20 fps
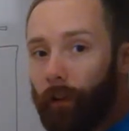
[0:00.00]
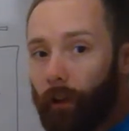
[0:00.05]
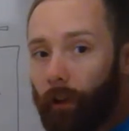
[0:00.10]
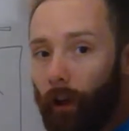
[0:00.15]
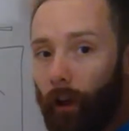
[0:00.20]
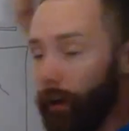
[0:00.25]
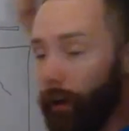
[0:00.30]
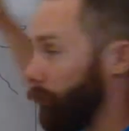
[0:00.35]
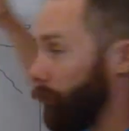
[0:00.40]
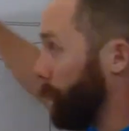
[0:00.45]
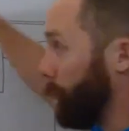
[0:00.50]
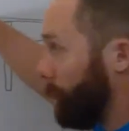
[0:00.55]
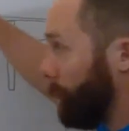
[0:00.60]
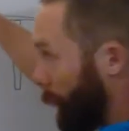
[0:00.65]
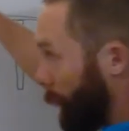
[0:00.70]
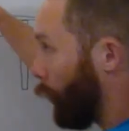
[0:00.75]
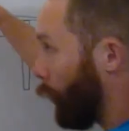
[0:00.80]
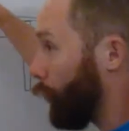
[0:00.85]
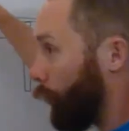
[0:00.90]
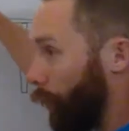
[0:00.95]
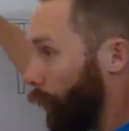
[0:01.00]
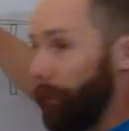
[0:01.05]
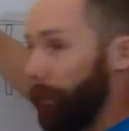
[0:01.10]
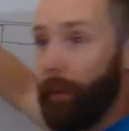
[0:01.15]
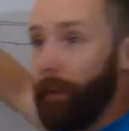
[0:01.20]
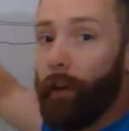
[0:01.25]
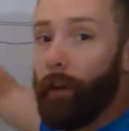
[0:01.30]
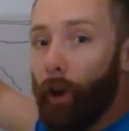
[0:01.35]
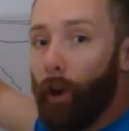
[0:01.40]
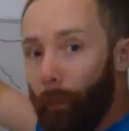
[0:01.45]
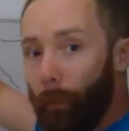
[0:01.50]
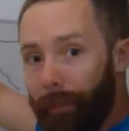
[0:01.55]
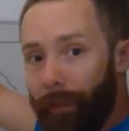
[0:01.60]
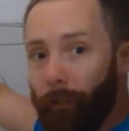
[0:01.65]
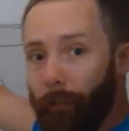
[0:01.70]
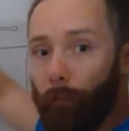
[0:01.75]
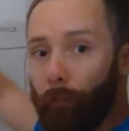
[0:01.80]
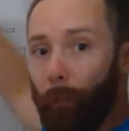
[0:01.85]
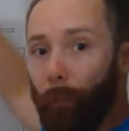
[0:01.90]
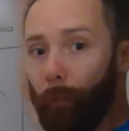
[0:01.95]
so we unearth it, we
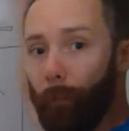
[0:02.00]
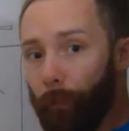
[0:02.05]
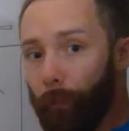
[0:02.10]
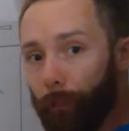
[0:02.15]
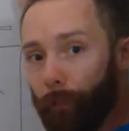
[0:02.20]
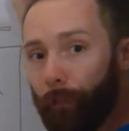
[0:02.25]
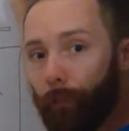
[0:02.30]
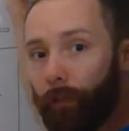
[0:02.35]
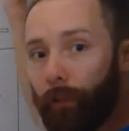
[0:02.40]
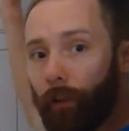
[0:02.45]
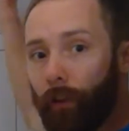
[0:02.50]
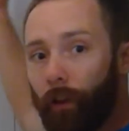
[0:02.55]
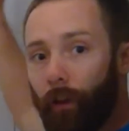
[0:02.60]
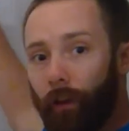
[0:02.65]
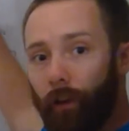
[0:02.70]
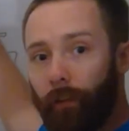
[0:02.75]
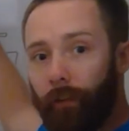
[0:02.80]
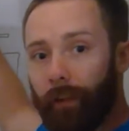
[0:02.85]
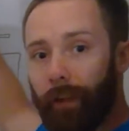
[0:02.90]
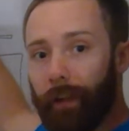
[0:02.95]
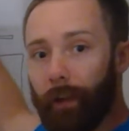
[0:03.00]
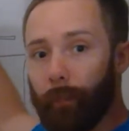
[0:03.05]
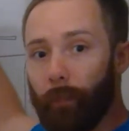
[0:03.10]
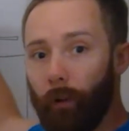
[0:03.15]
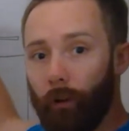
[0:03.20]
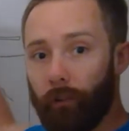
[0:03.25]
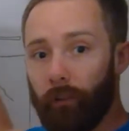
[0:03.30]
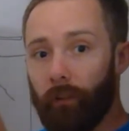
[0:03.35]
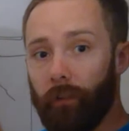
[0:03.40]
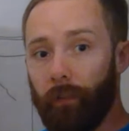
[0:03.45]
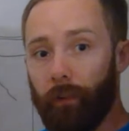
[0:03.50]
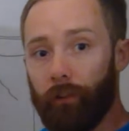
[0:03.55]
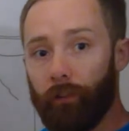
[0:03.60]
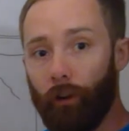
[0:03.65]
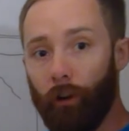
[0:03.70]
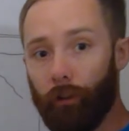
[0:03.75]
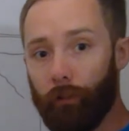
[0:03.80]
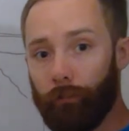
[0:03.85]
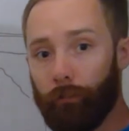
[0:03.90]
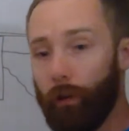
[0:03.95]
then remove the positively
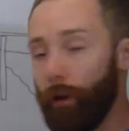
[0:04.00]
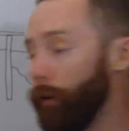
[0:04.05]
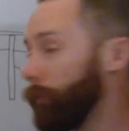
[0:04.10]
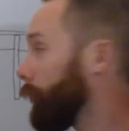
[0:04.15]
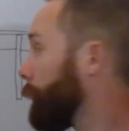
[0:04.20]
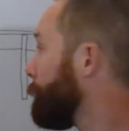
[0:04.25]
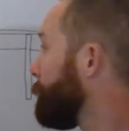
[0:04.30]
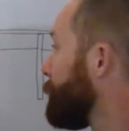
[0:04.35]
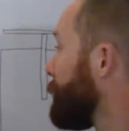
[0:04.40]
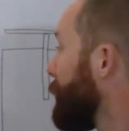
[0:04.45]
charged rod,